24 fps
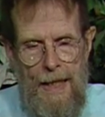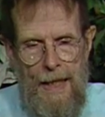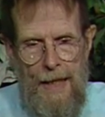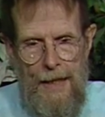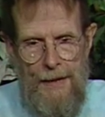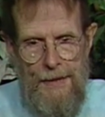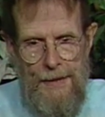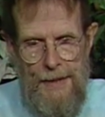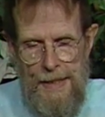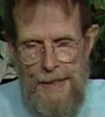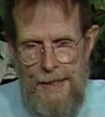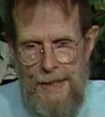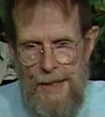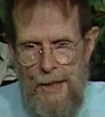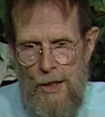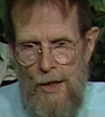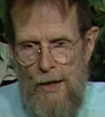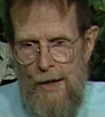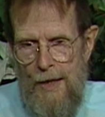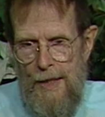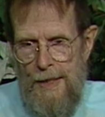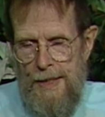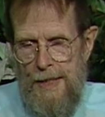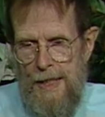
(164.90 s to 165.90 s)
This
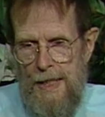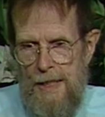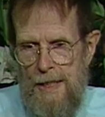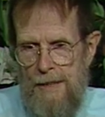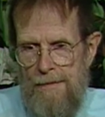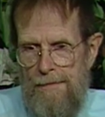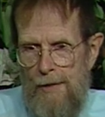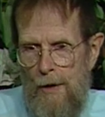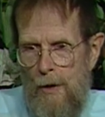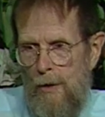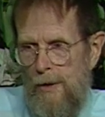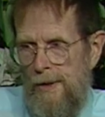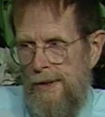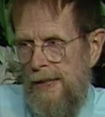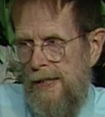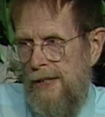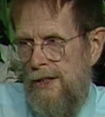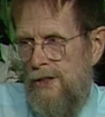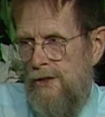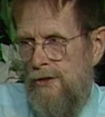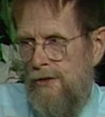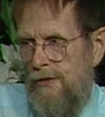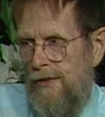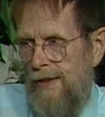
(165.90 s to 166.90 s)
causes
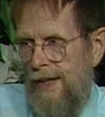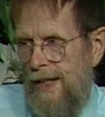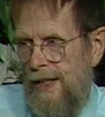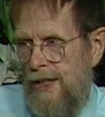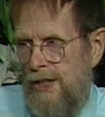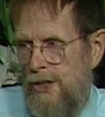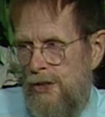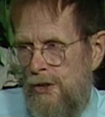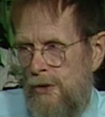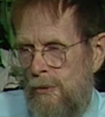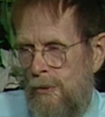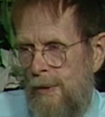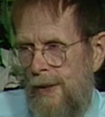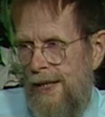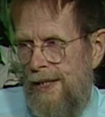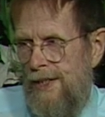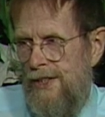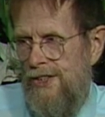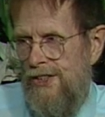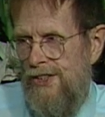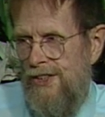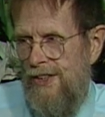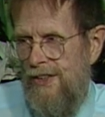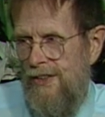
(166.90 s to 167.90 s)
voltage
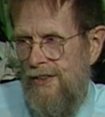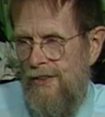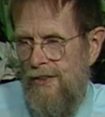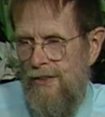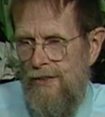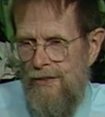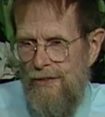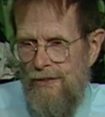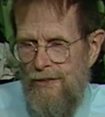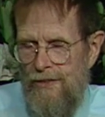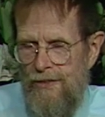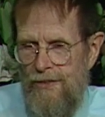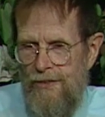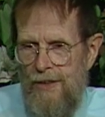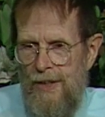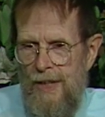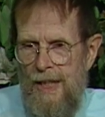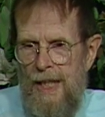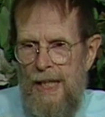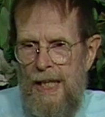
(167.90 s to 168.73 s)
fluctuations.